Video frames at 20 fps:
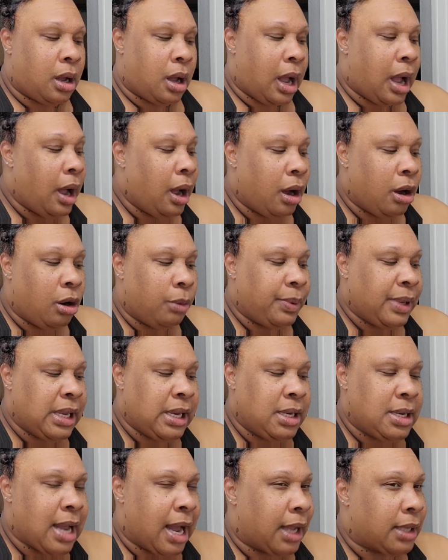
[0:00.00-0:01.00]
I hope
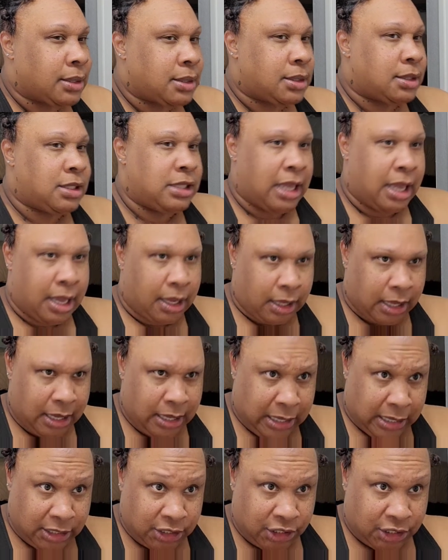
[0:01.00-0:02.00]
he's not sick
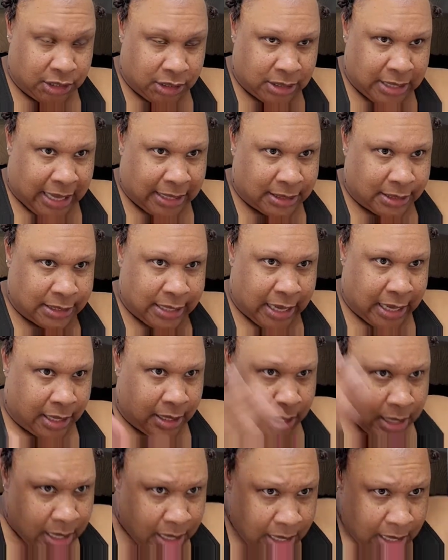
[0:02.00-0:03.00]
and he's just not saying,